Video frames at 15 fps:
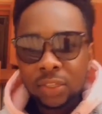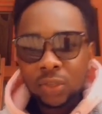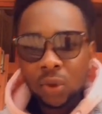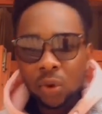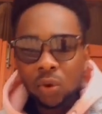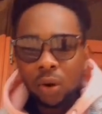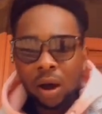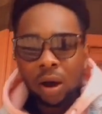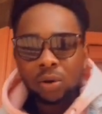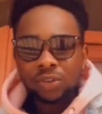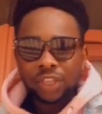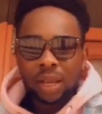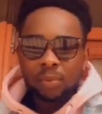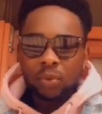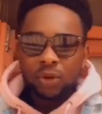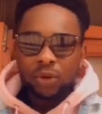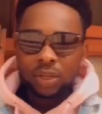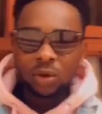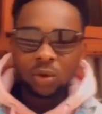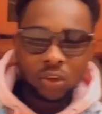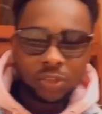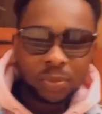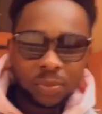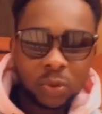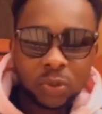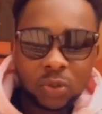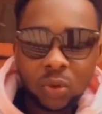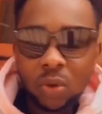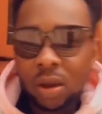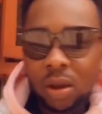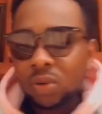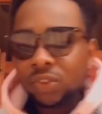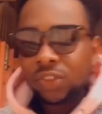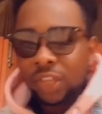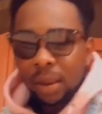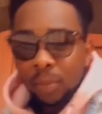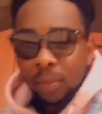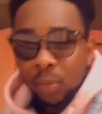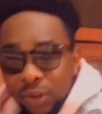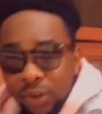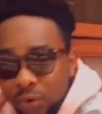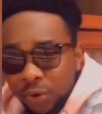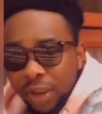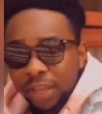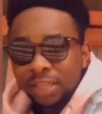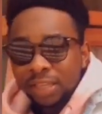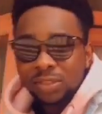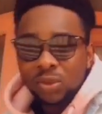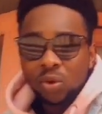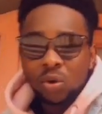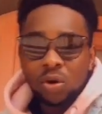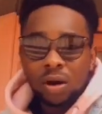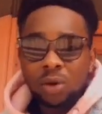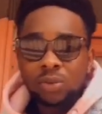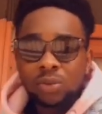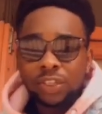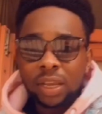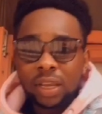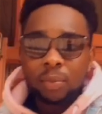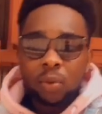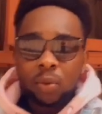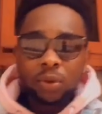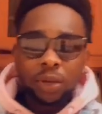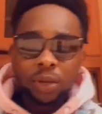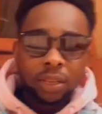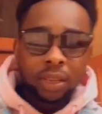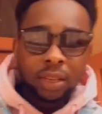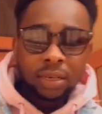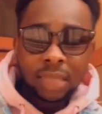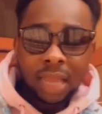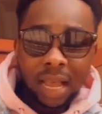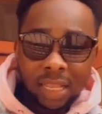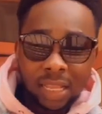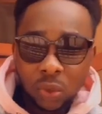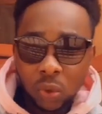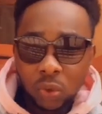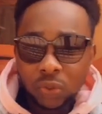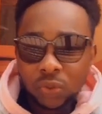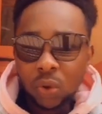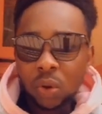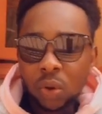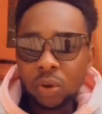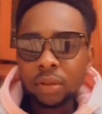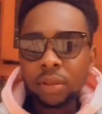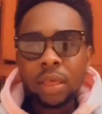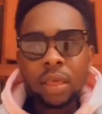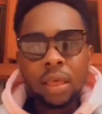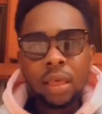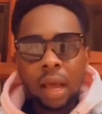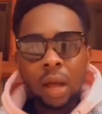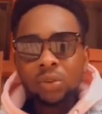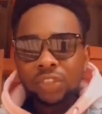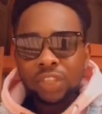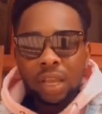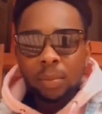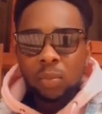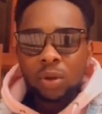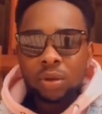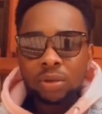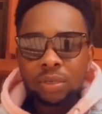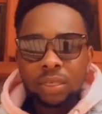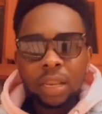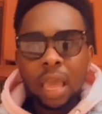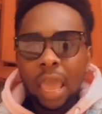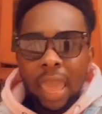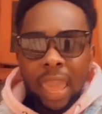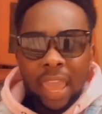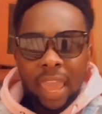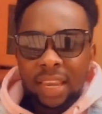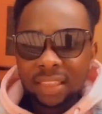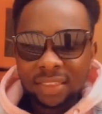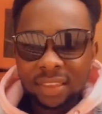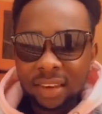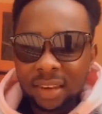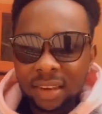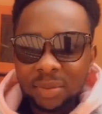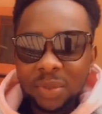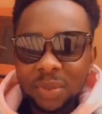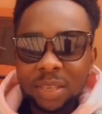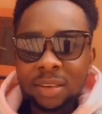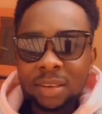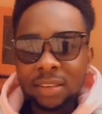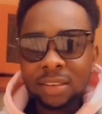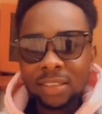So I'll jump on a gospel song, I'll jump on a reggae song, I'll jump on a dancehall song, I'll jump on anything, I mean.